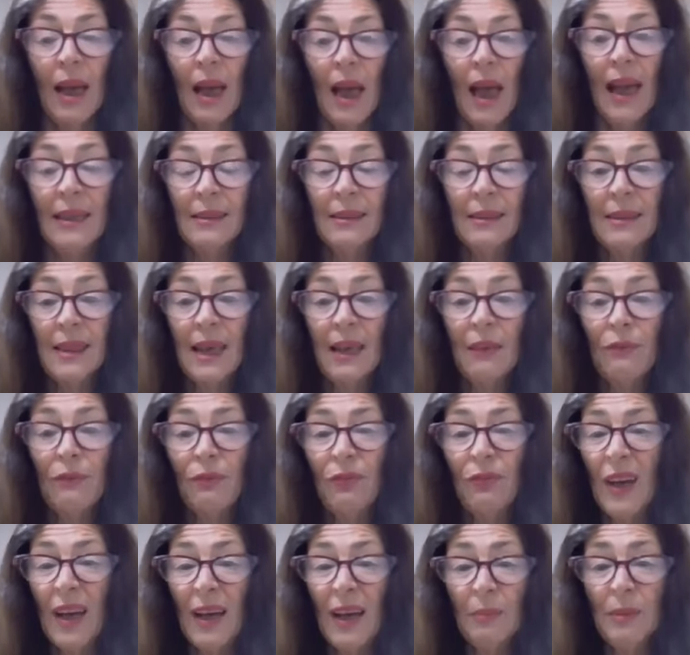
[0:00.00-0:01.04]
has said
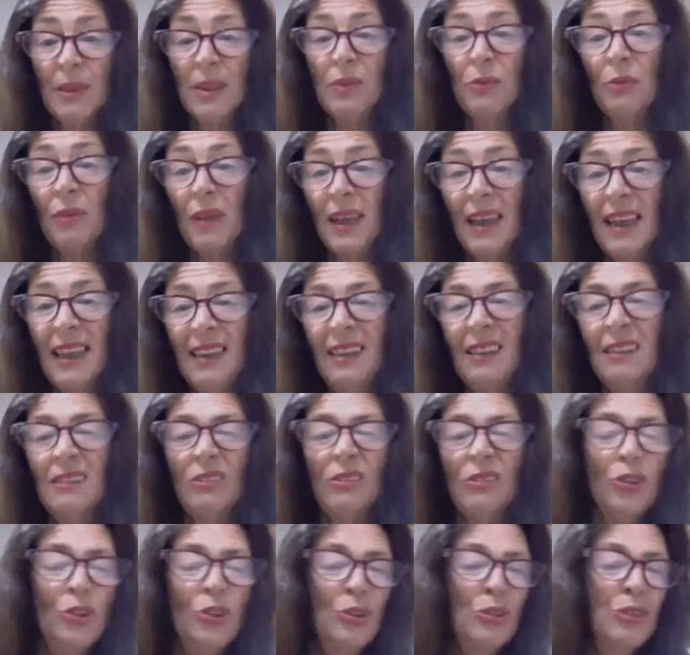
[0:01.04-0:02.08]
farmers really
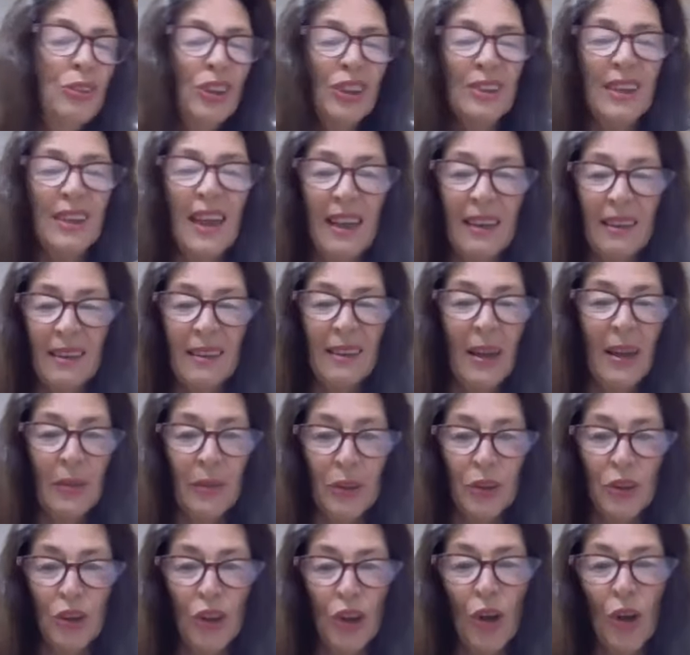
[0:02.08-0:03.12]
should just get another
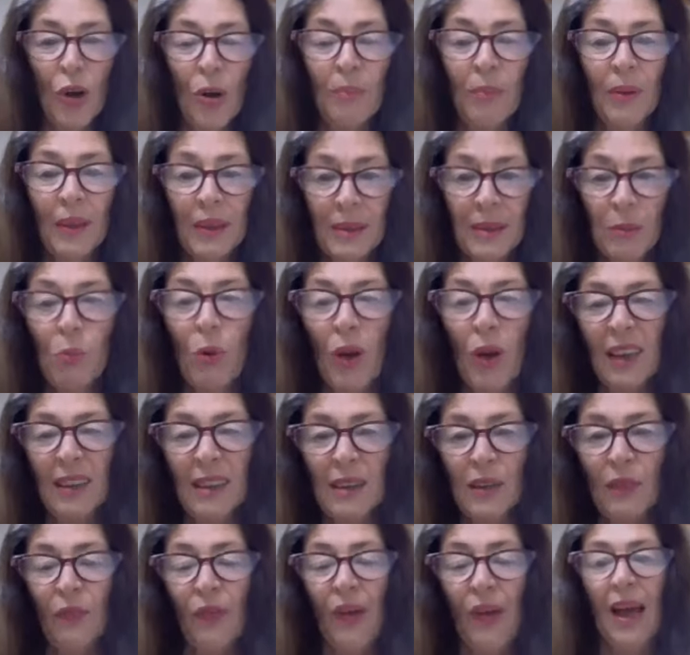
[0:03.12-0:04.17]
job as well as
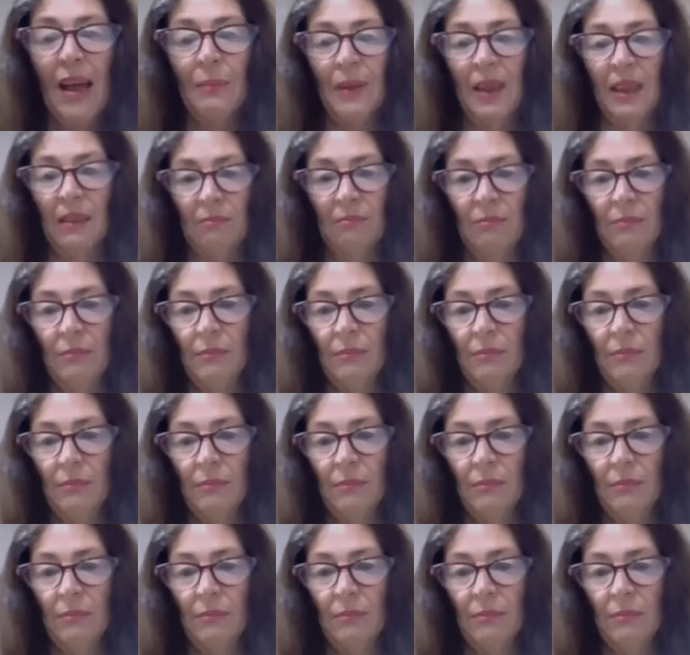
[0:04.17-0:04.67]
farming.